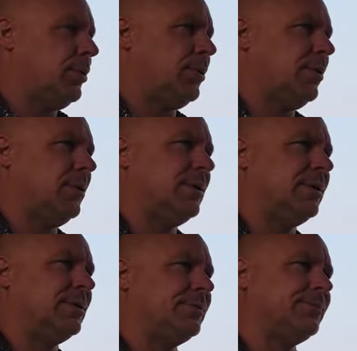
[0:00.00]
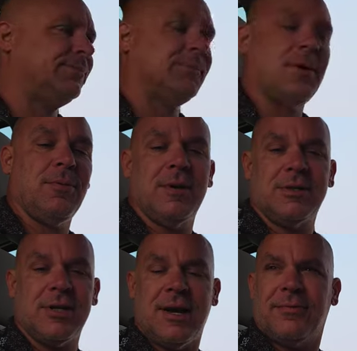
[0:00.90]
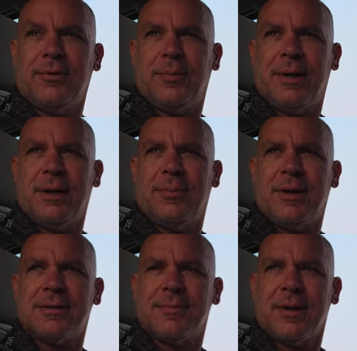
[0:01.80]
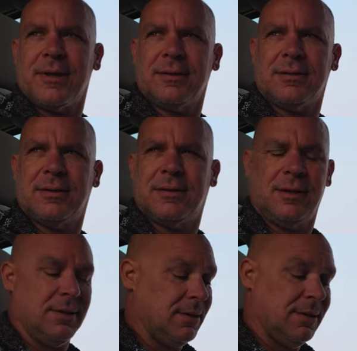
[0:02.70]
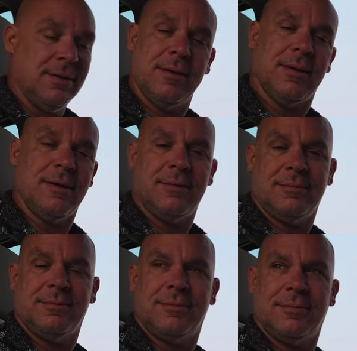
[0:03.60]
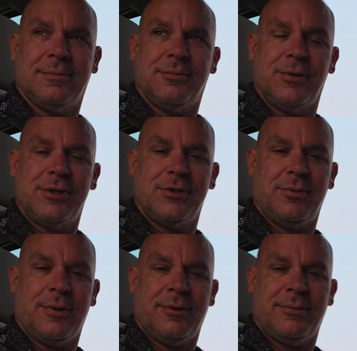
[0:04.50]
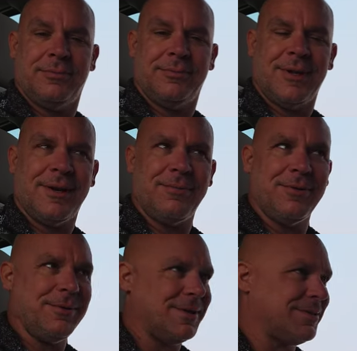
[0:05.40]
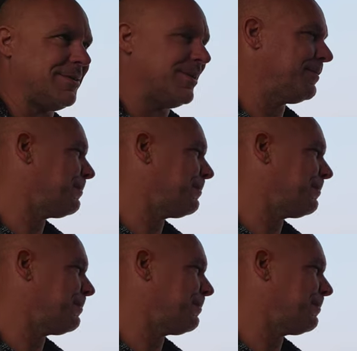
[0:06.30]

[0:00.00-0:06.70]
I want to chat for a minute about some things. Then I'll read you a poem that I wrote yesterday.